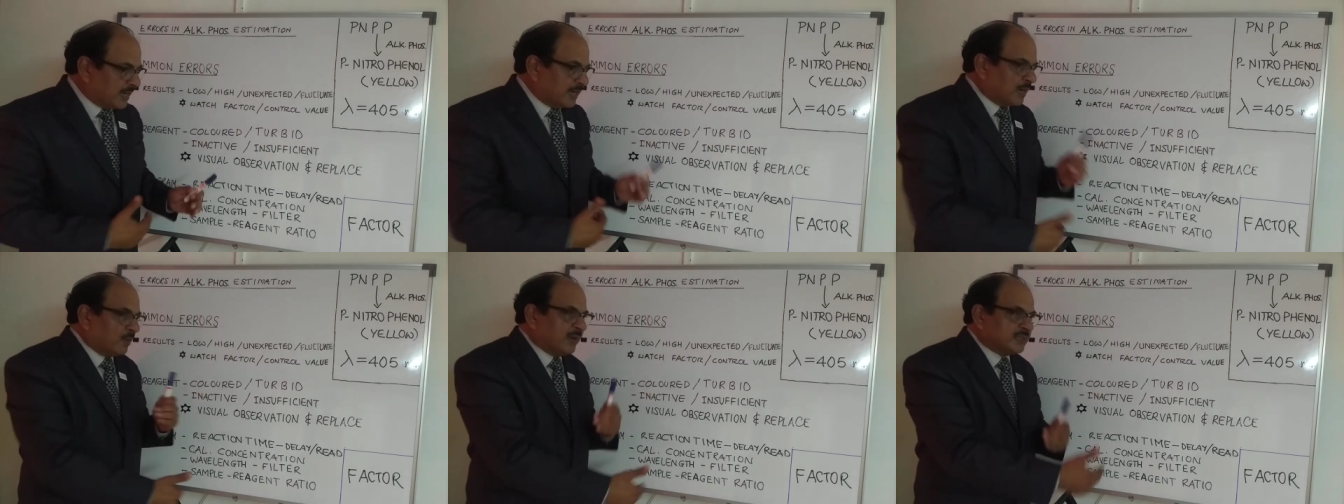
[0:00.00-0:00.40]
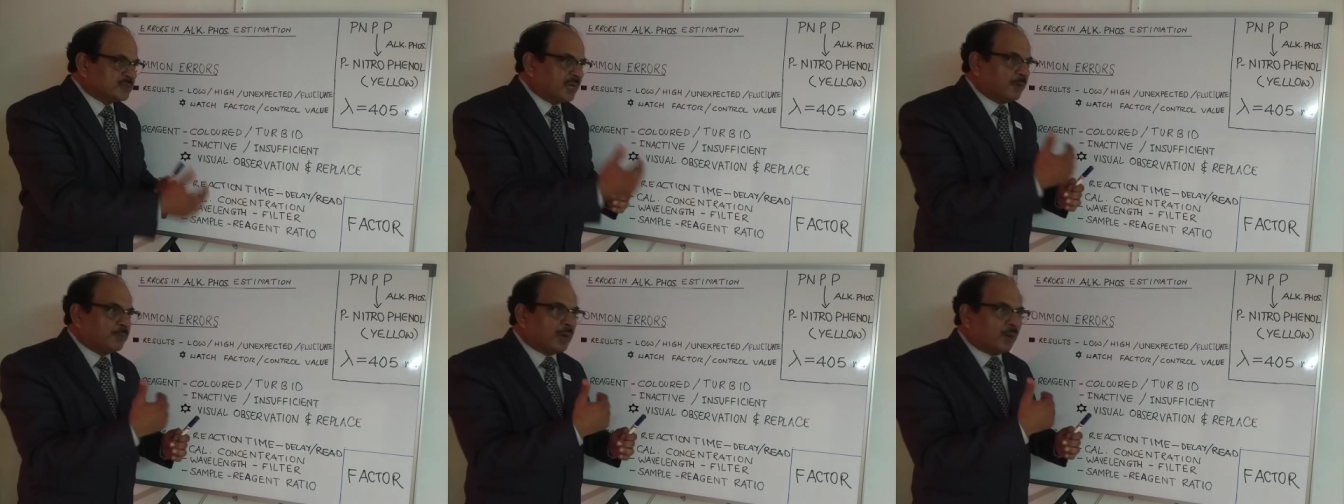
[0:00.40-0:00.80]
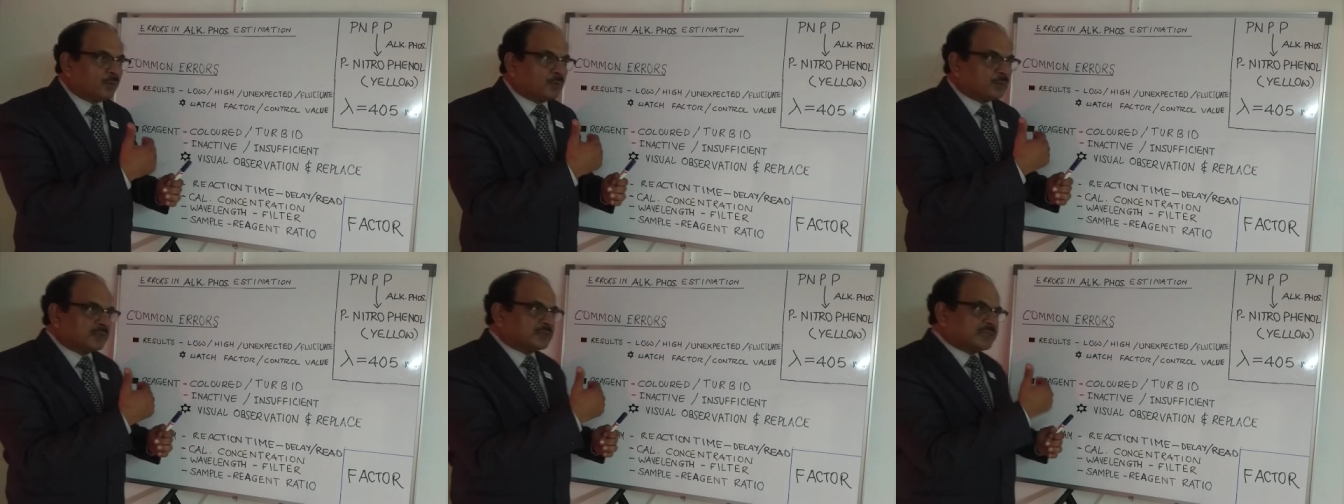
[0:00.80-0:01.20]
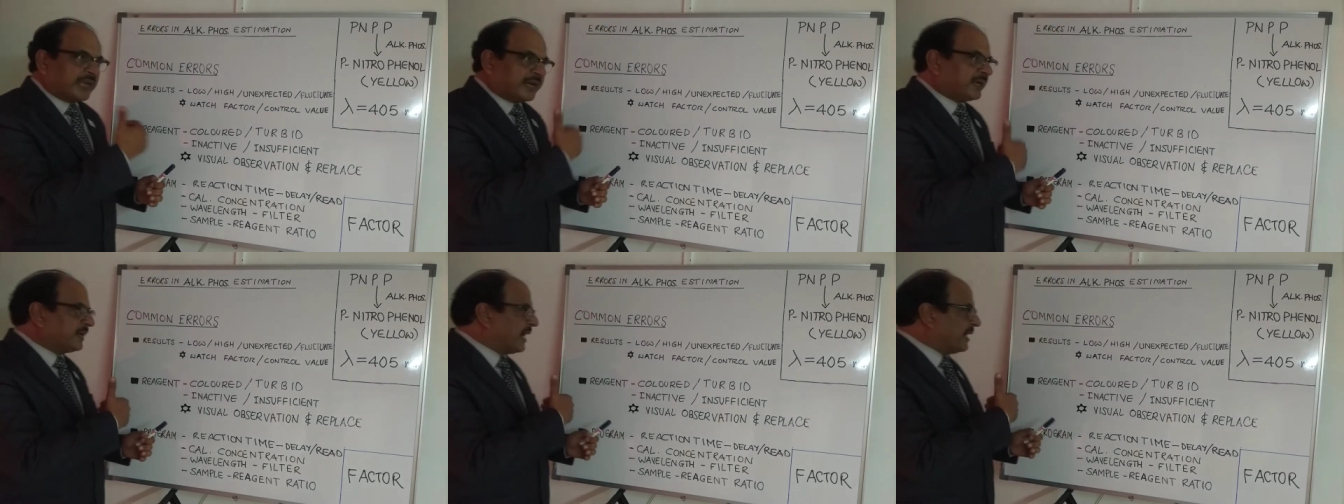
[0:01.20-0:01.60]
Now let's come down to the
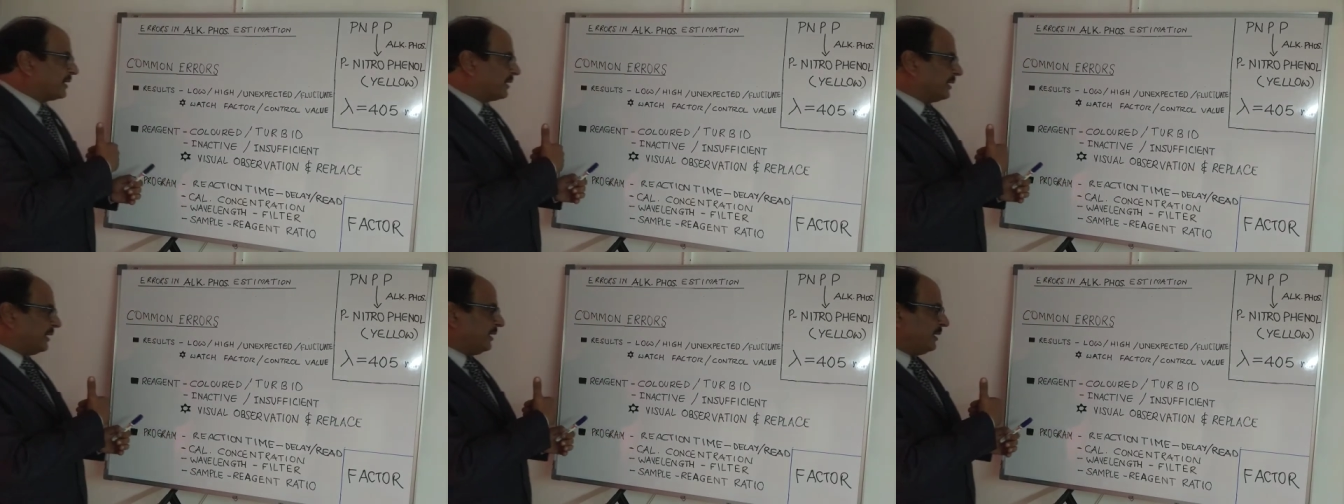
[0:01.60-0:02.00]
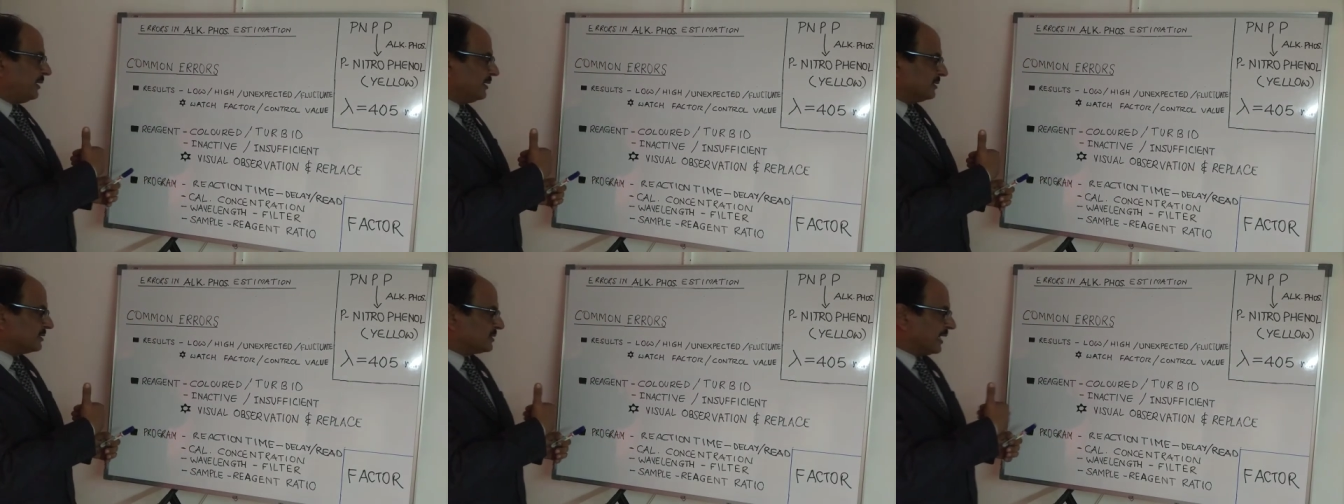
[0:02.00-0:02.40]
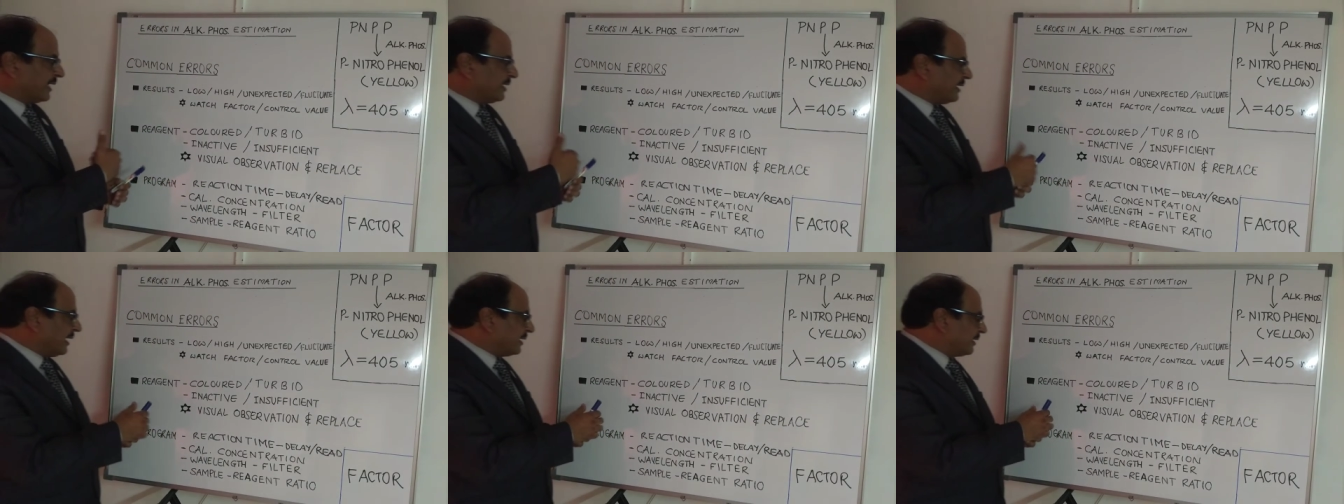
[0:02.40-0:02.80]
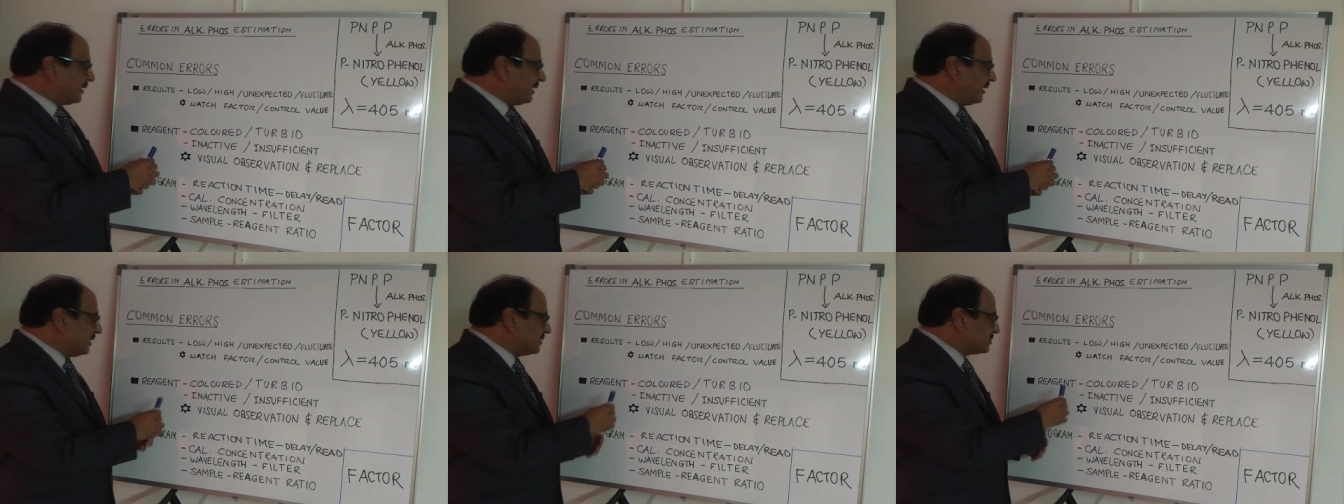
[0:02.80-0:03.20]
second category. Second
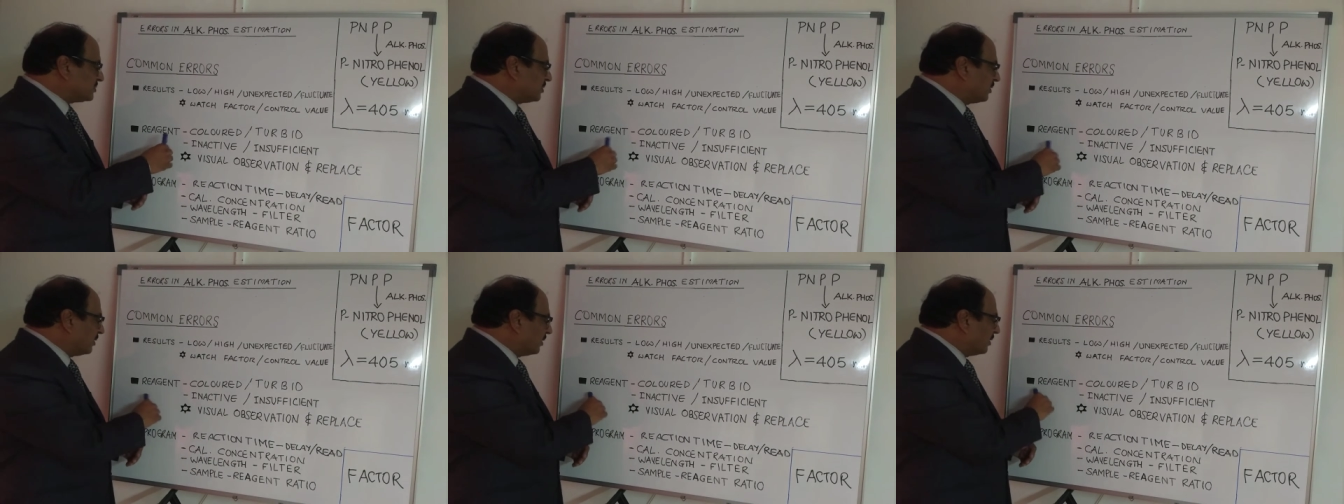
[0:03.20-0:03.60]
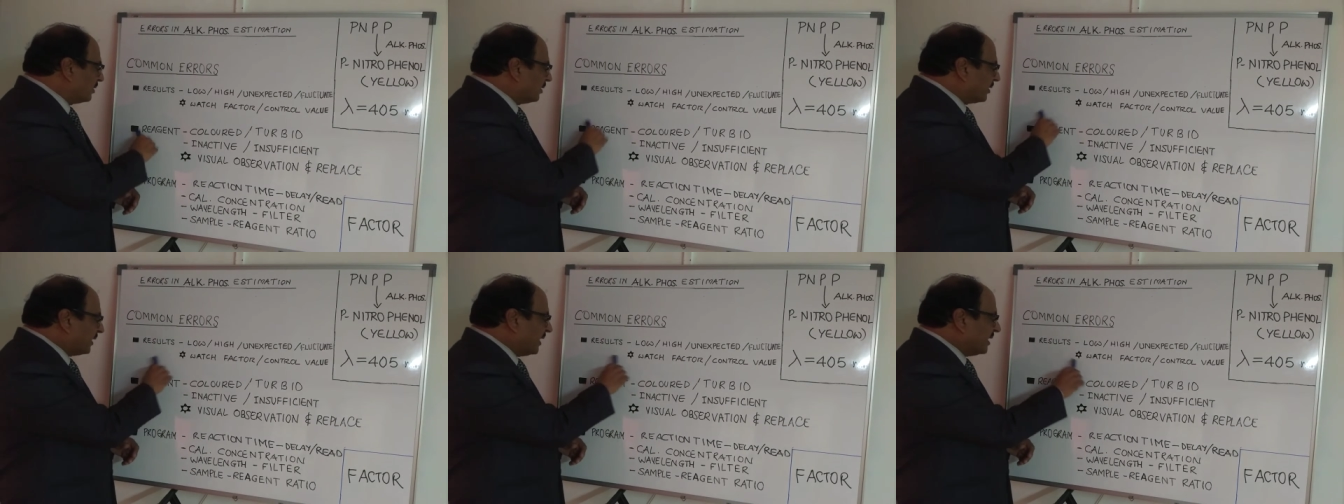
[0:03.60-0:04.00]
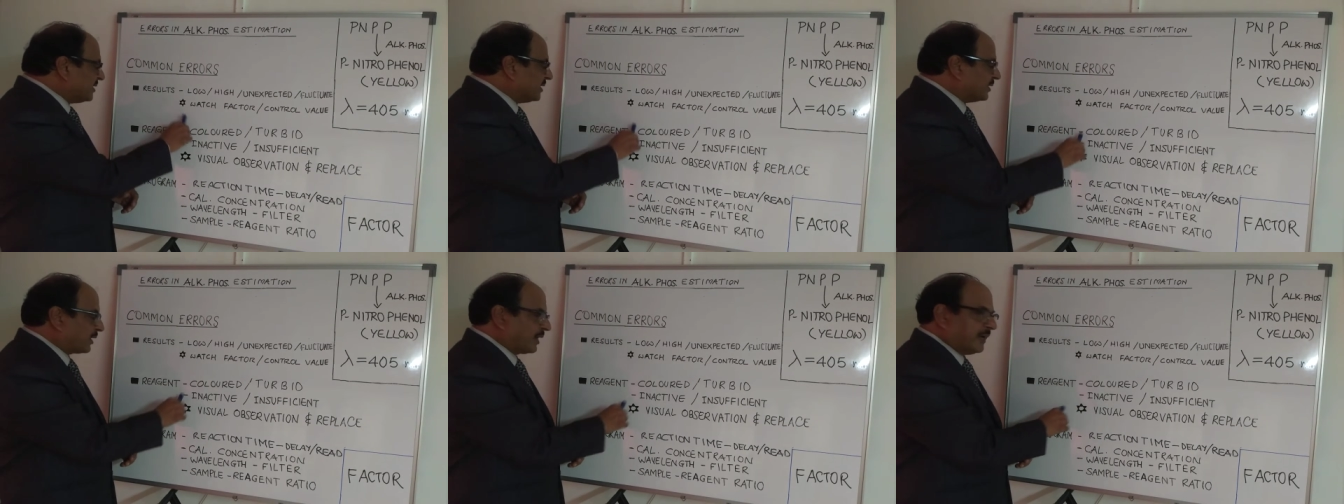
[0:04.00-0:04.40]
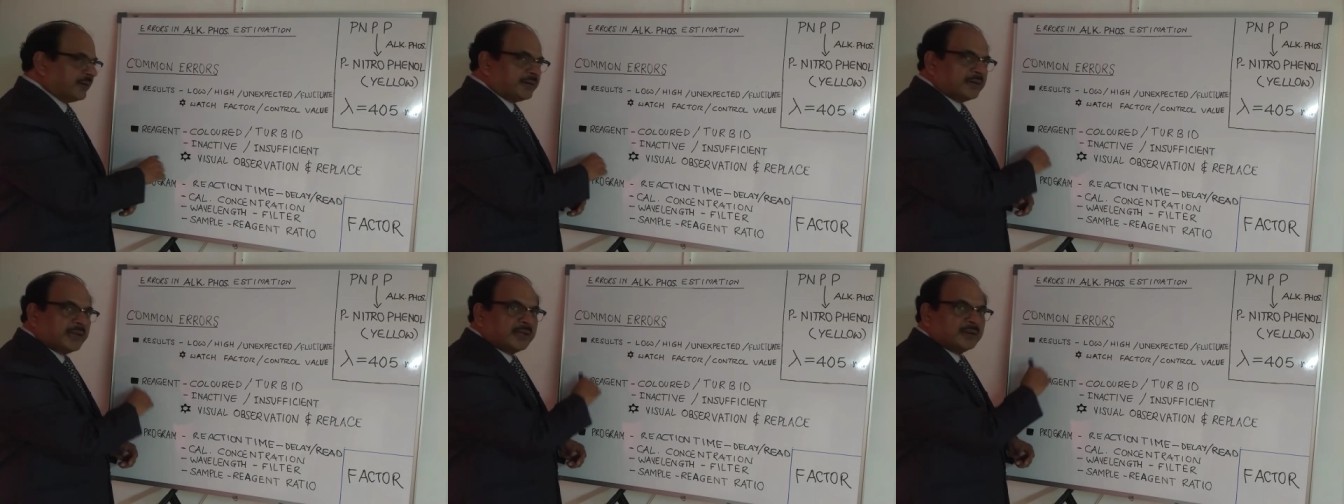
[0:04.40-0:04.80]
category is reagent
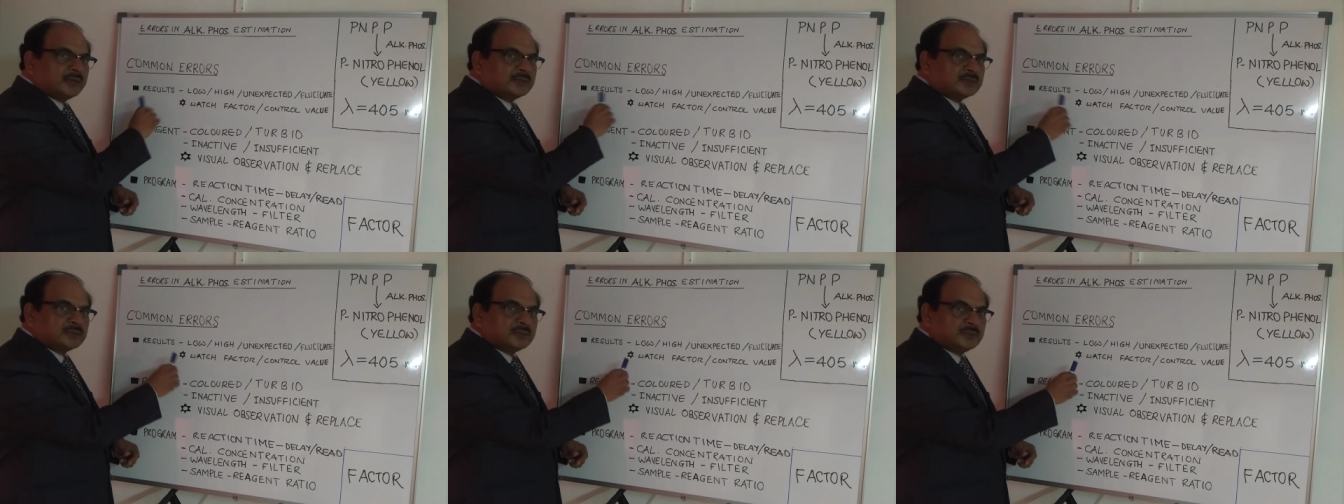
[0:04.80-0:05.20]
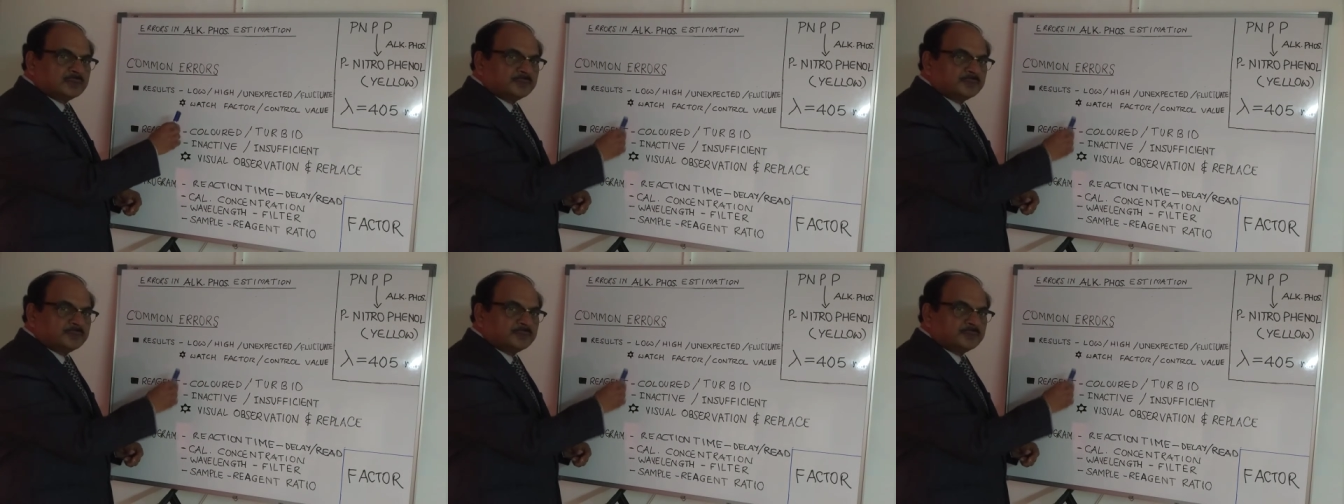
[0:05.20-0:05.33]
related errors.